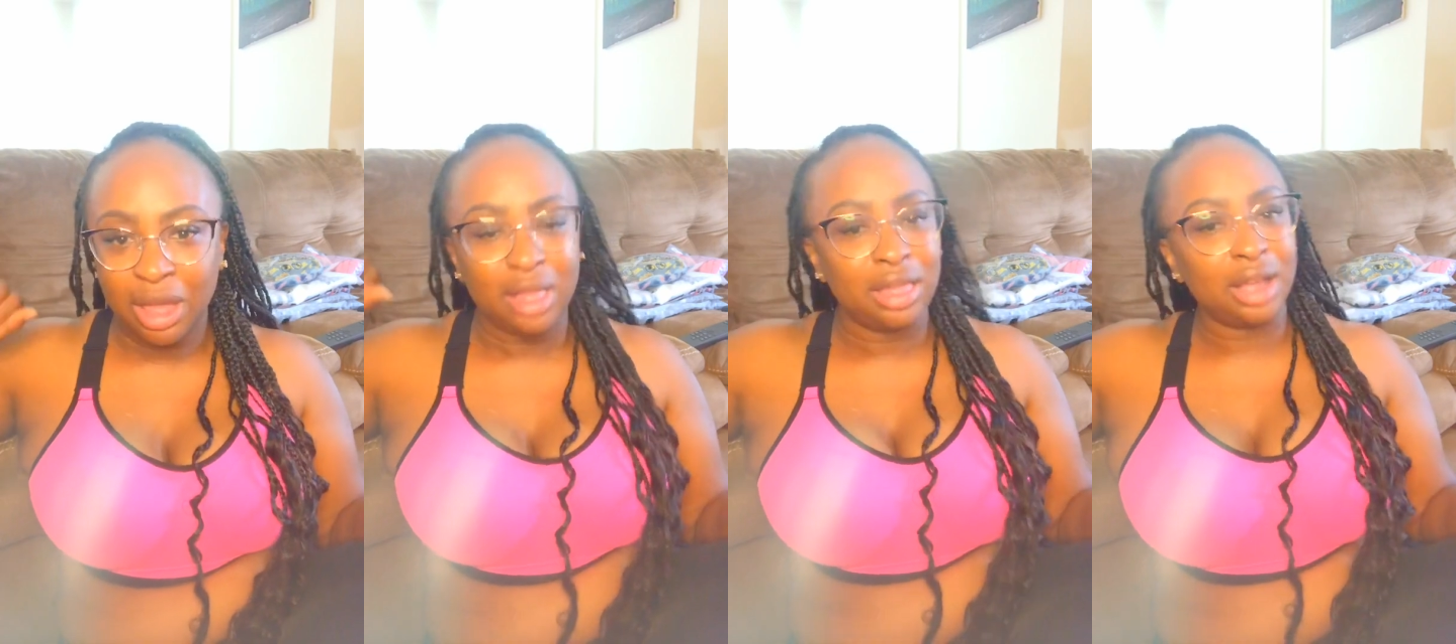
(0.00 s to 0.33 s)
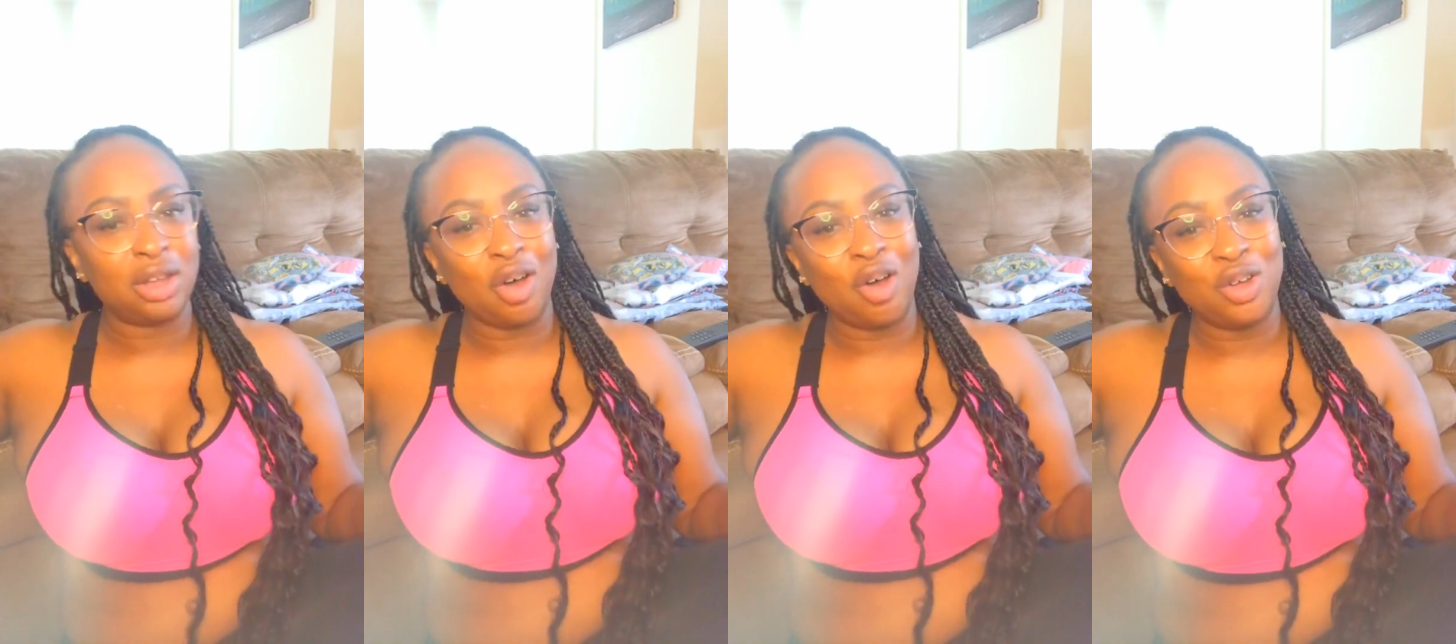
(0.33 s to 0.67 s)

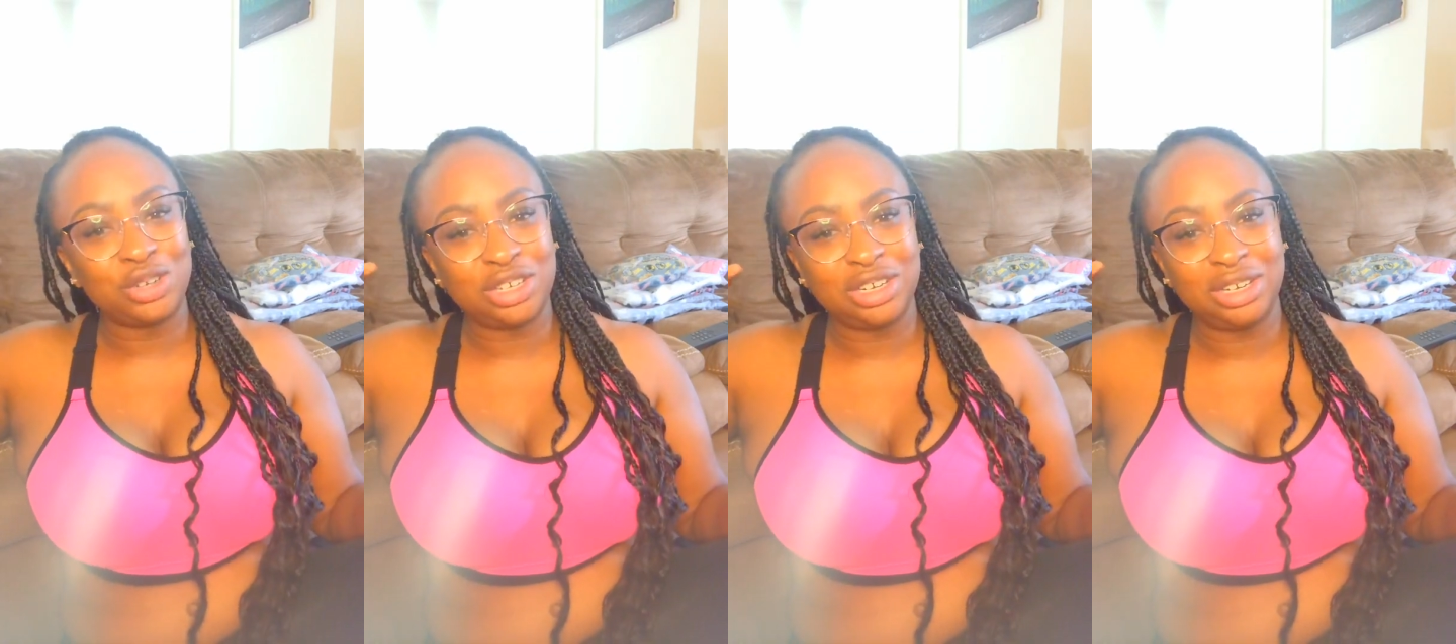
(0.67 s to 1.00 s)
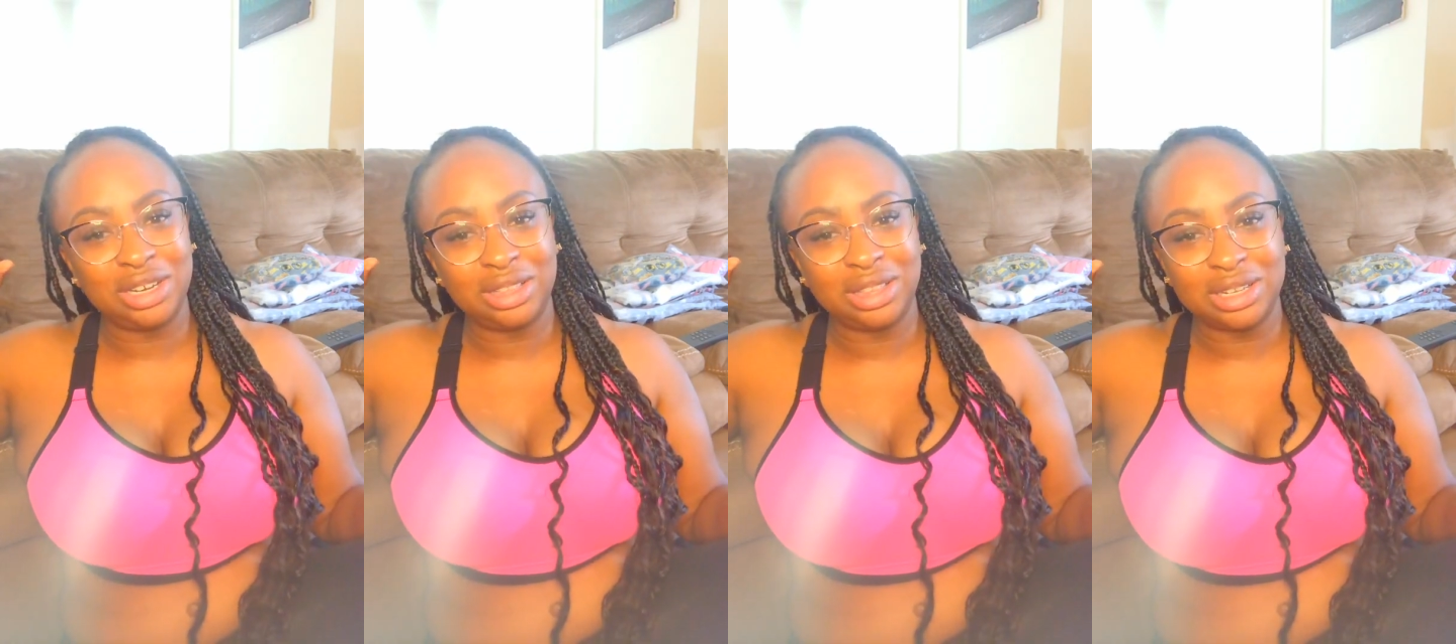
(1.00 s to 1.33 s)
like, oh, she
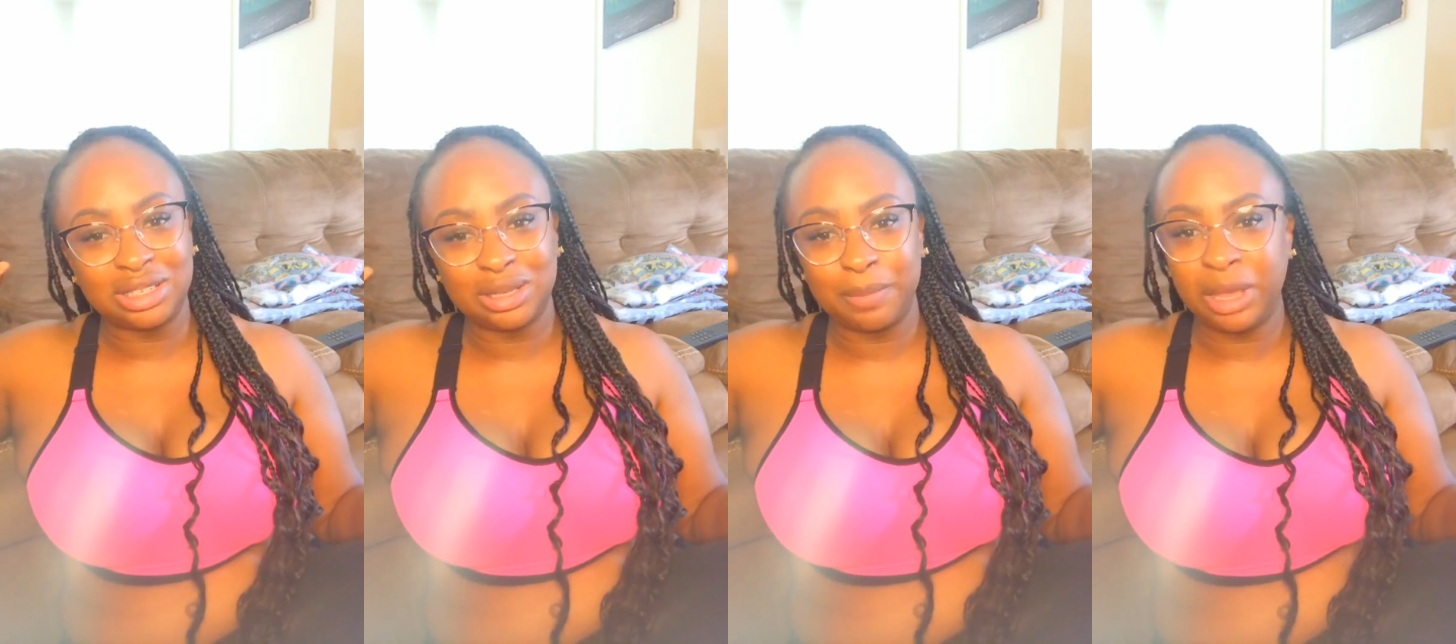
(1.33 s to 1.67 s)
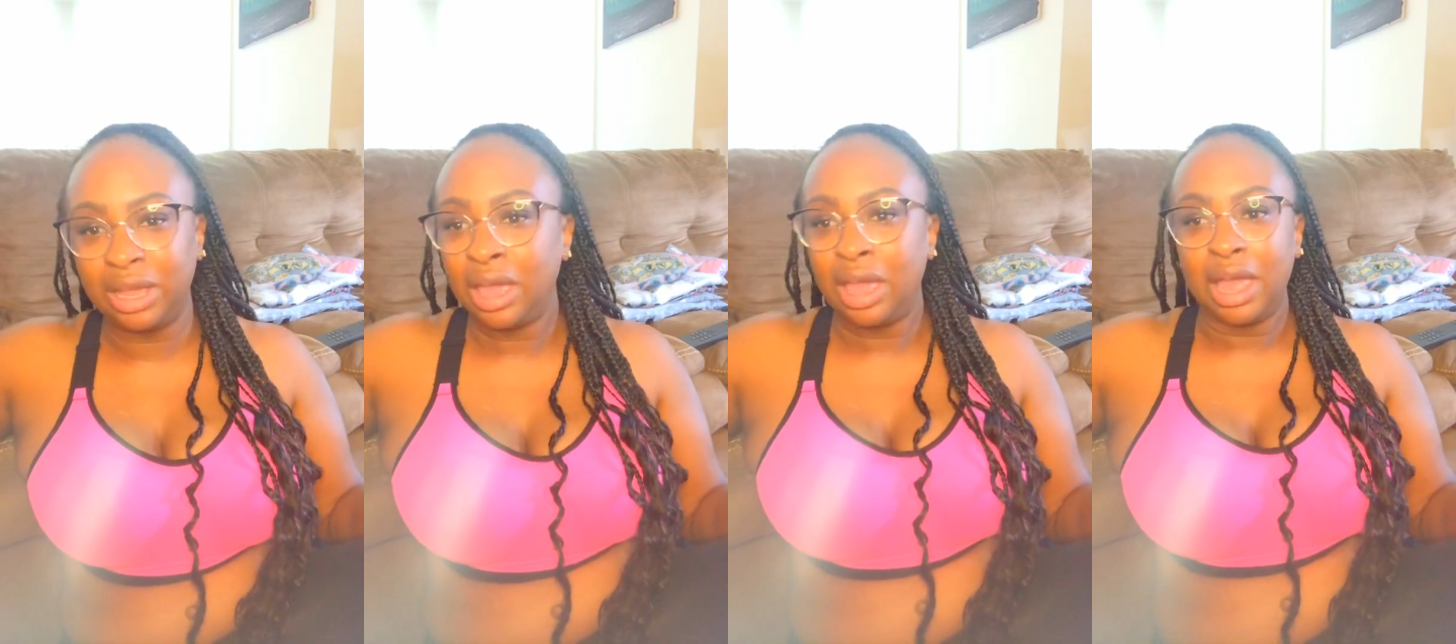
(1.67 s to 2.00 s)
did this to me.